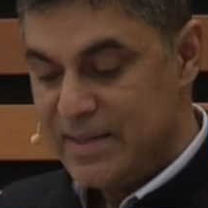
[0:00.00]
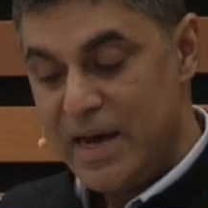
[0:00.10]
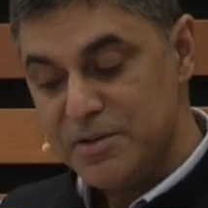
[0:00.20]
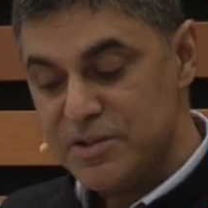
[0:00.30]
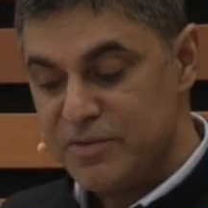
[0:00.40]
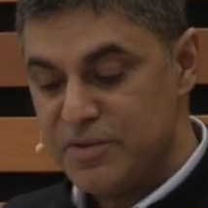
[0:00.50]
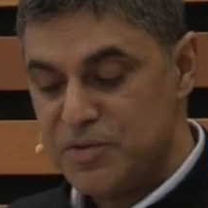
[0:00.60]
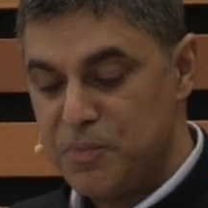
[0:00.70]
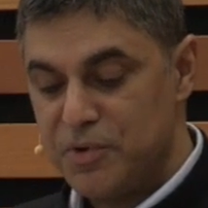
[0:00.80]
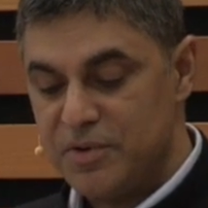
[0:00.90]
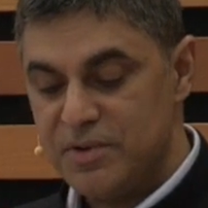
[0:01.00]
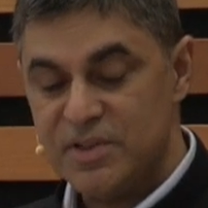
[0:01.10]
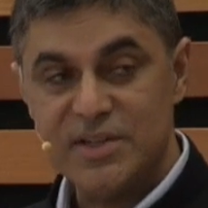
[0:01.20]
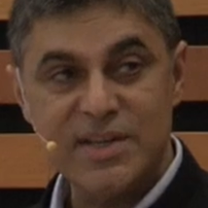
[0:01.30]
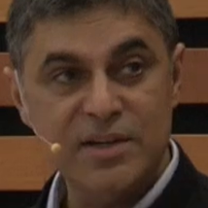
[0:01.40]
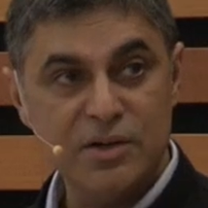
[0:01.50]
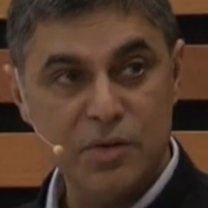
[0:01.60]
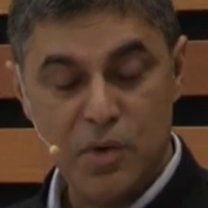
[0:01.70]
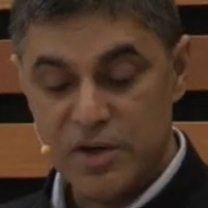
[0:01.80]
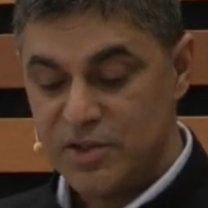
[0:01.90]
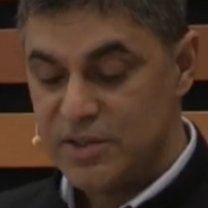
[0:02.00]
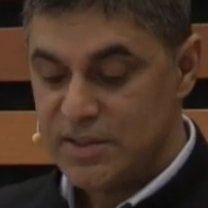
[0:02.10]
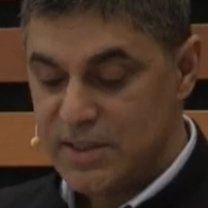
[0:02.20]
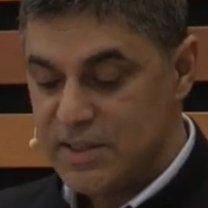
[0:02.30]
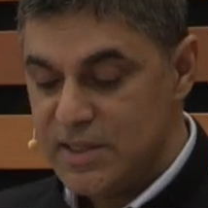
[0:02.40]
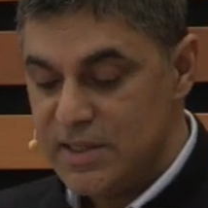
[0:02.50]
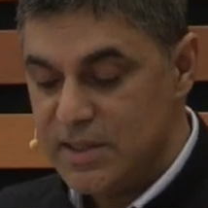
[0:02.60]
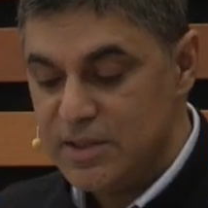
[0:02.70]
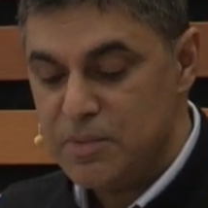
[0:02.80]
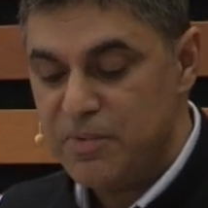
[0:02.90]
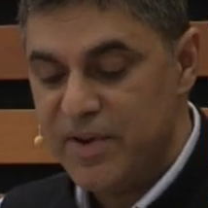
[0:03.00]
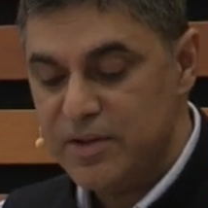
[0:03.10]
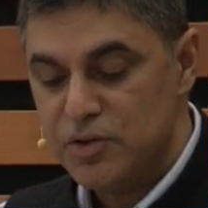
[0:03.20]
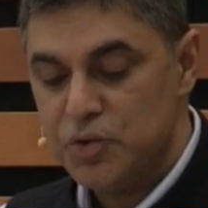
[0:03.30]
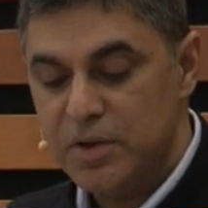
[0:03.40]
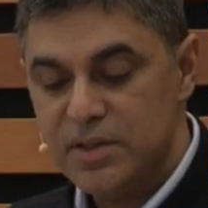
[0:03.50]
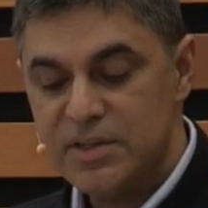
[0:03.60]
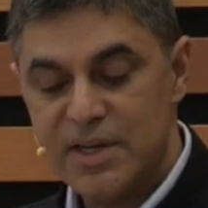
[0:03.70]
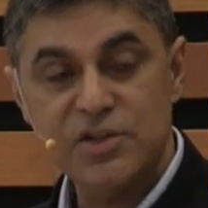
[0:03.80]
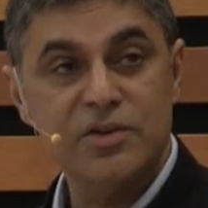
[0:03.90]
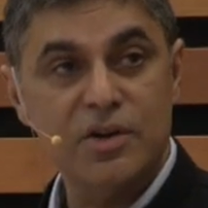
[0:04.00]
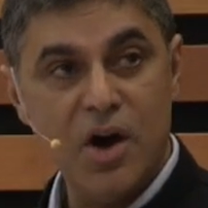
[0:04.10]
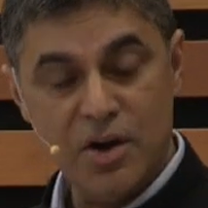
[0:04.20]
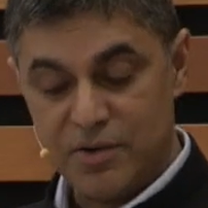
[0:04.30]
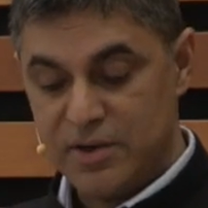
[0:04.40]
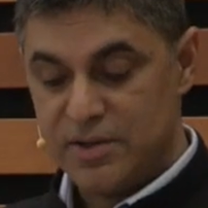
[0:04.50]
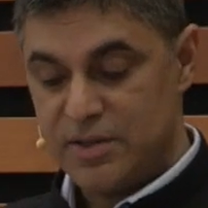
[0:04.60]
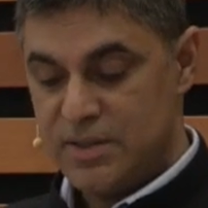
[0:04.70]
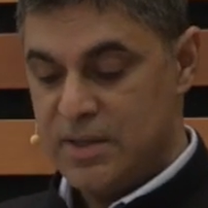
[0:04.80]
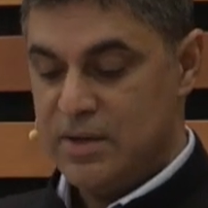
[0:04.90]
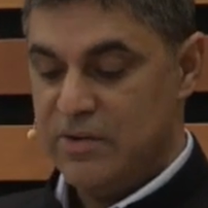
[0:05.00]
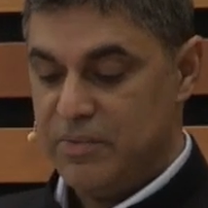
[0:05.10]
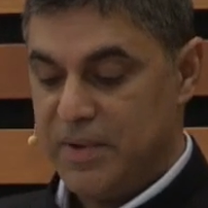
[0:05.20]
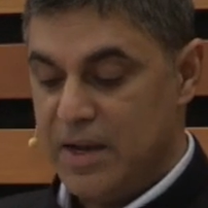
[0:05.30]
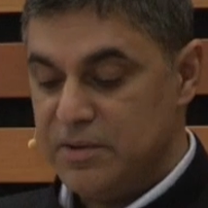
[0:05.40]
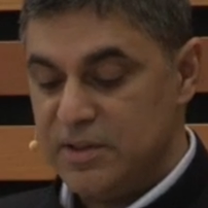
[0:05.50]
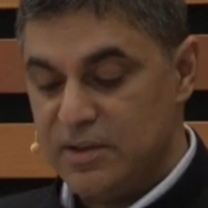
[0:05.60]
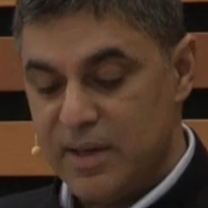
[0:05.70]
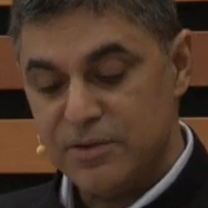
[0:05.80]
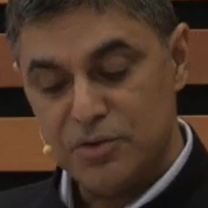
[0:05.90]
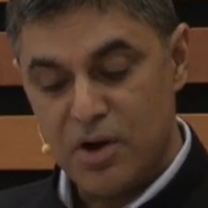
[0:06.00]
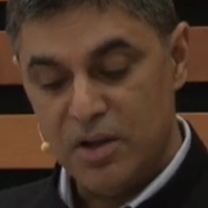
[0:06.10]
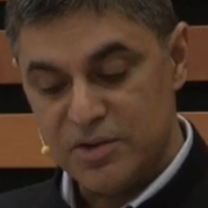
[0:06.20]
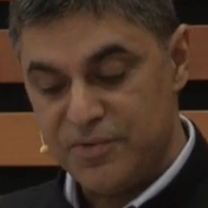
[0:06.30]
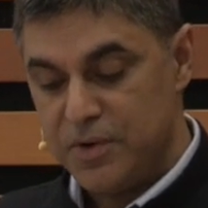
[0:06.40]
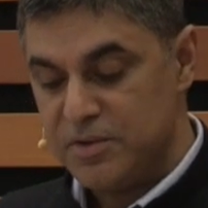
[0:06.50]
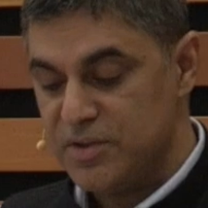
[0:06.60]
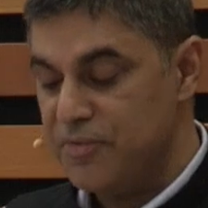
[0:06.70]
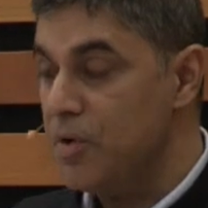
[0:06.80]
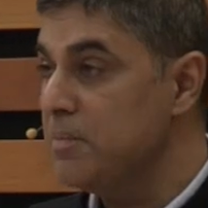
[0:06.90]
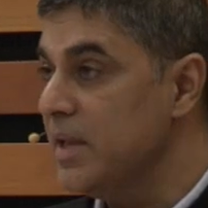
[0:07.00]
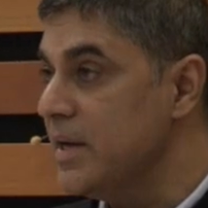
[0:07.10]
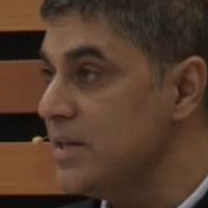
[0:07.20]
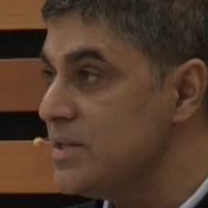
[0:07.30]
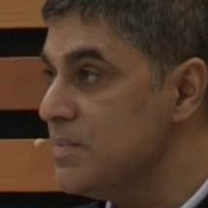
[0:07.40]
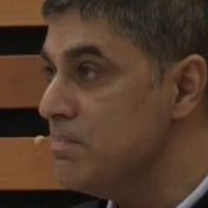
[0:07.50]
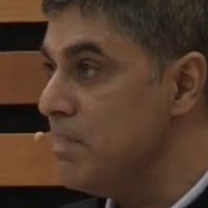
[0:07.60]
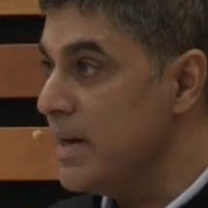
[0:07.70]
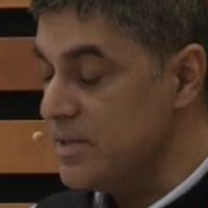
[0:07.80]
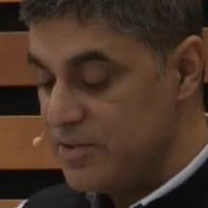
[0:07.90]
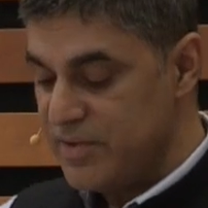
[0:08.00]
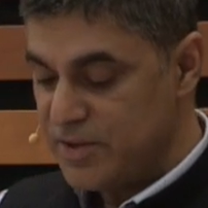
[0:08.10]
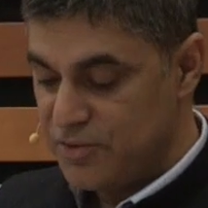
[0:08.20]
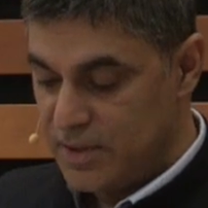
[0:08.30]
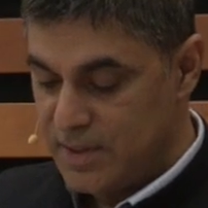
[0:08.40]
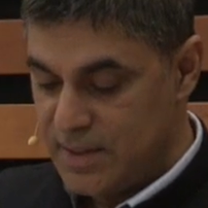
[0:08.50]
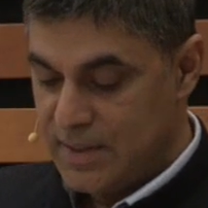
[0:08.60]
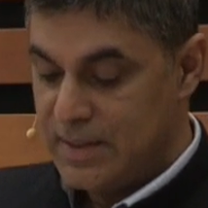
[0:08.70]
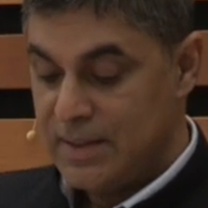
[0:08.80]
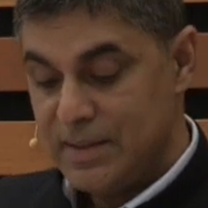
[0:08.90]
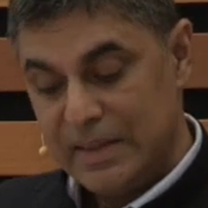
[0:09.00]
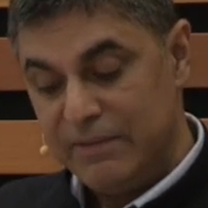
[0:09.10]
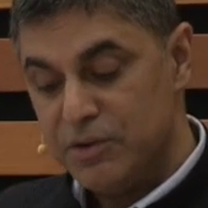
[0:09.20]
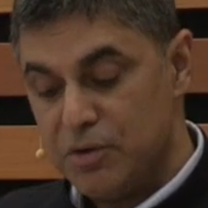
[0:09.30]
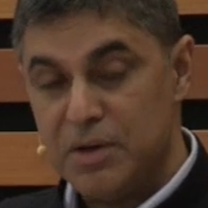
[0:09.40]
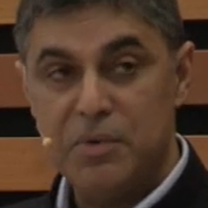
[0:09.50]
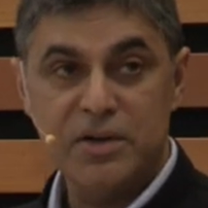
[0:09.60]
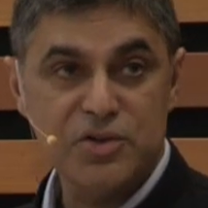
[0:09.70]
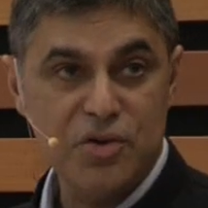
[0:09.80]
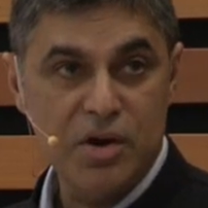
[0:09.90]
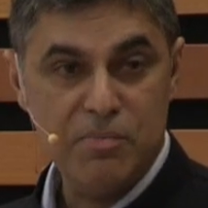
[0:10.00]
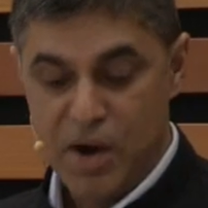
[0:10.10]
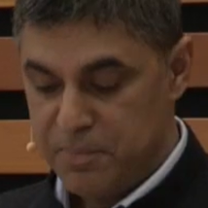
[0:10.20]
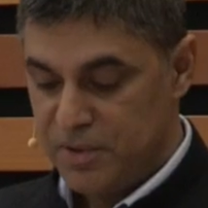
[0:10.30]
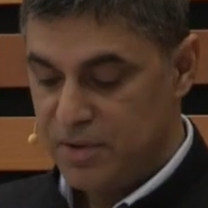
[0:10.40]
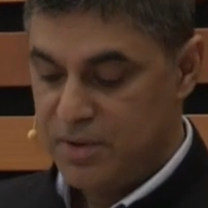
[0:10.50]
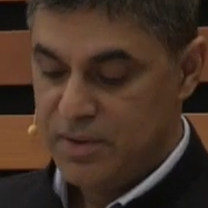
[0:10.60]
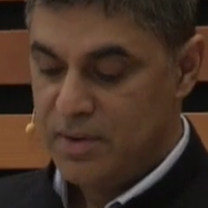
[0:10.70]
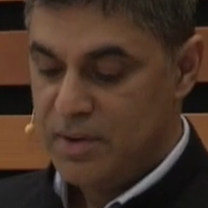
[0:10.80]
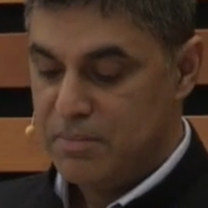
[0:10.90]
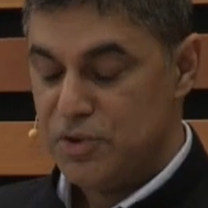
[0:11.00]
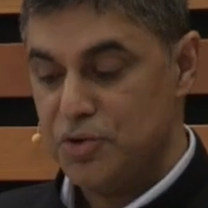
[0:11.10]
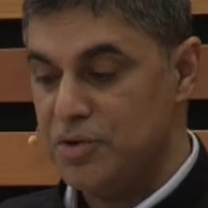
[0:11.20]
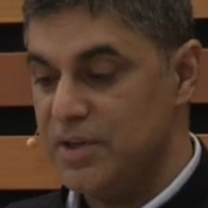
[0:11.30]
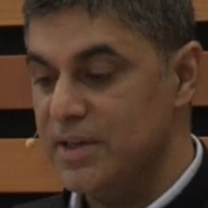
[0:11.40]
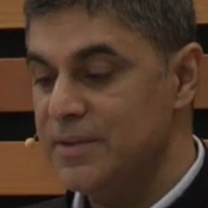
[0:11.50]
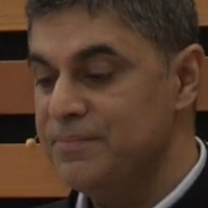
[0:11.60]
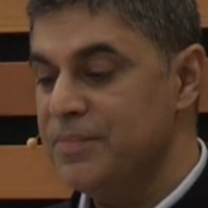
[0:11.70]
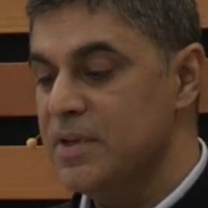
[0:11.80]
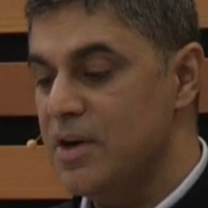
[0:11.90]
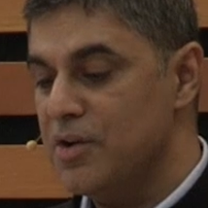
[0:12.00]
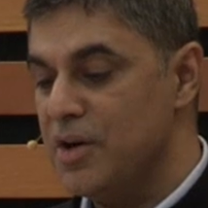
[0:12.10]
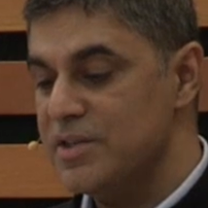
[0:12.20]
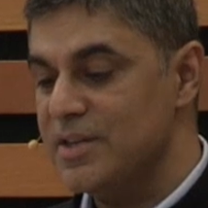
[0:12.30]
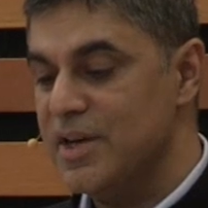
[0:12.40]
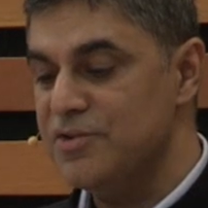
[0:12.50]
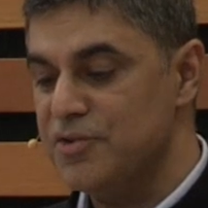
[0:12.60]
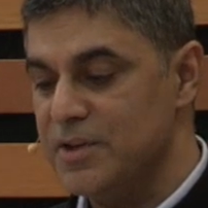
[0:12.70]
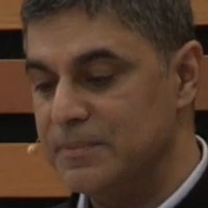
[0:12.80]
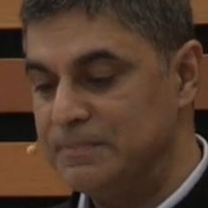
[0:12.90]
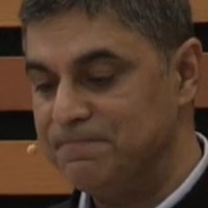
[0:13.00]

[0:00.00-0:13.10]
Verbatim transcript: Thousands of his supporters descended on Washington, D.C. to prevent a joint session of Congress from counting the Electoral College votes to formalize Biden's victory, even though he won a strong popular majority across the country.